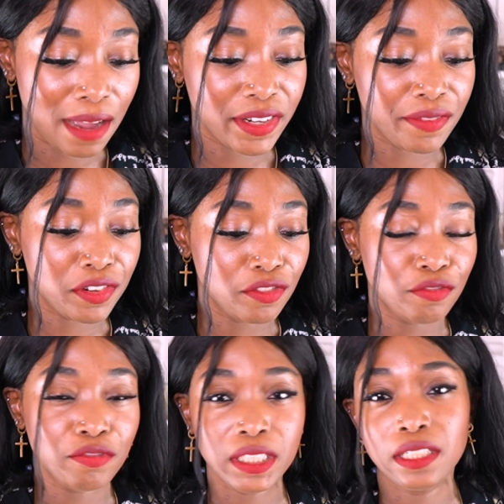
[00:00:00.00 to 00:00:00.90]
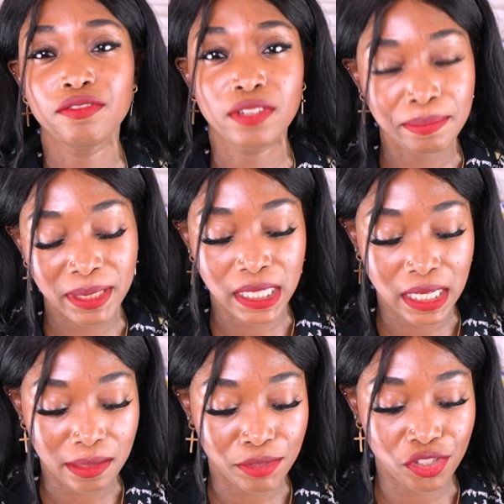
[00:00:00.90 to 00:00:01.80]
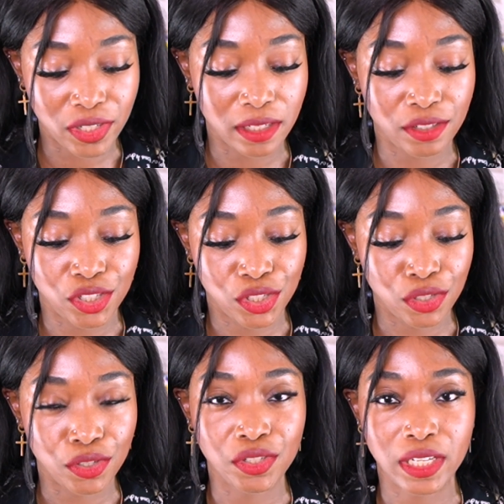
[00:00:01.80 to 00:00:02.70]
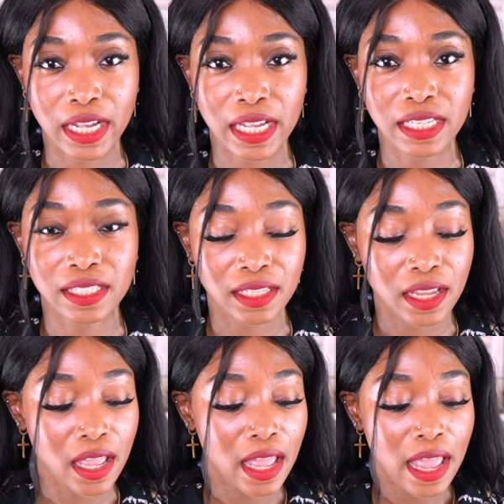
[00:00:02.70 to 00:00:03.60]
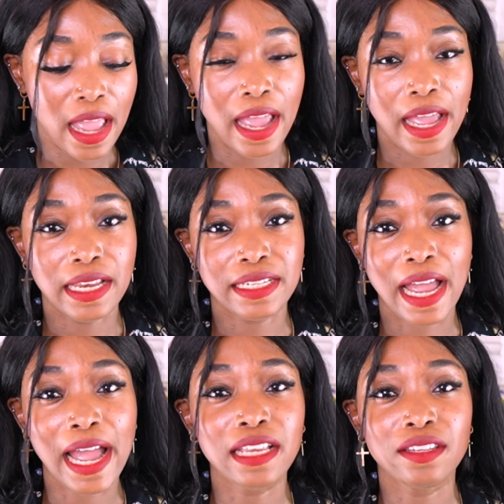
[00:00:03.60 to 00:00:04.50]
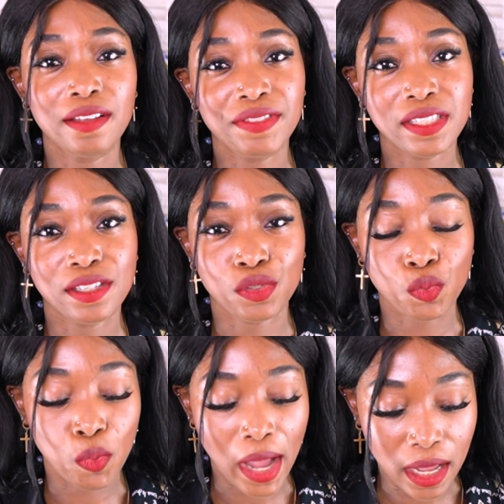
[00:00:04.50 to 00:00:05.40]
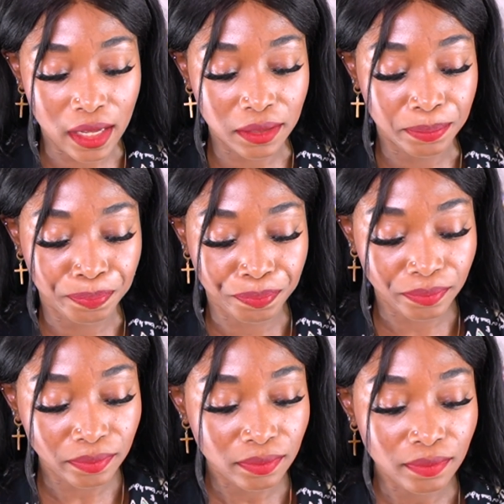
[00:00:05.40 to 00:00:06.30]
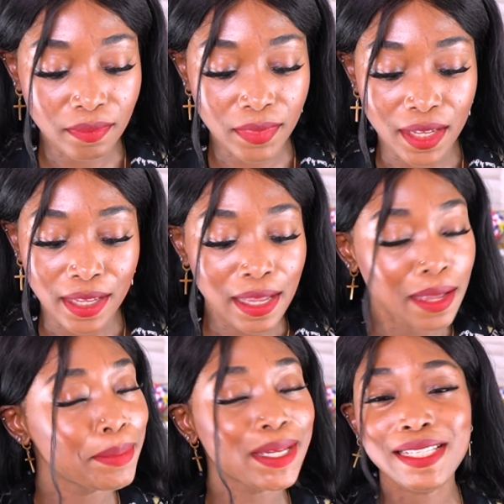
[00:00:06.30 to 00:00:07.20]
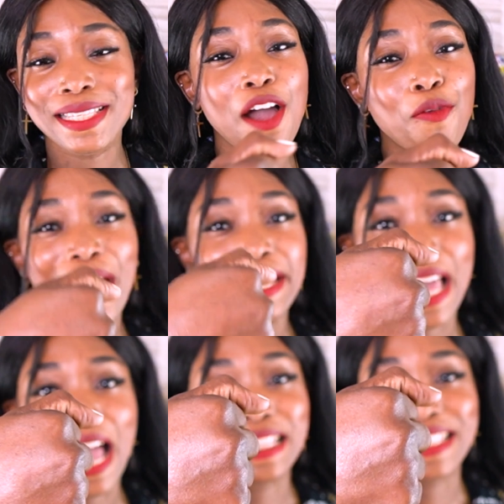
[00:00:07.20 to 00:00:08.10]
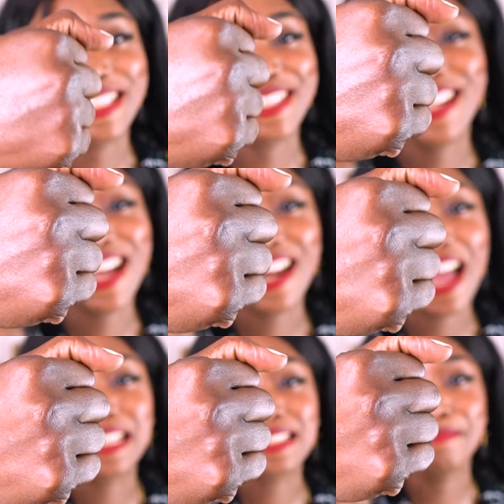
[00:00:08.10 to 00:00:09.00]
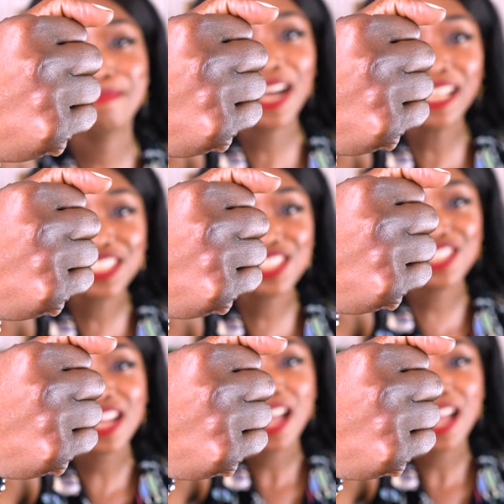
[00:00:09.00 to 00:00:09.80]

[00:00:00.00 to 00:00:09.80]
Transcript: haven't even really rubbed it in. I'm just trying to show you guys. And I love this as well, because that white cast is not as much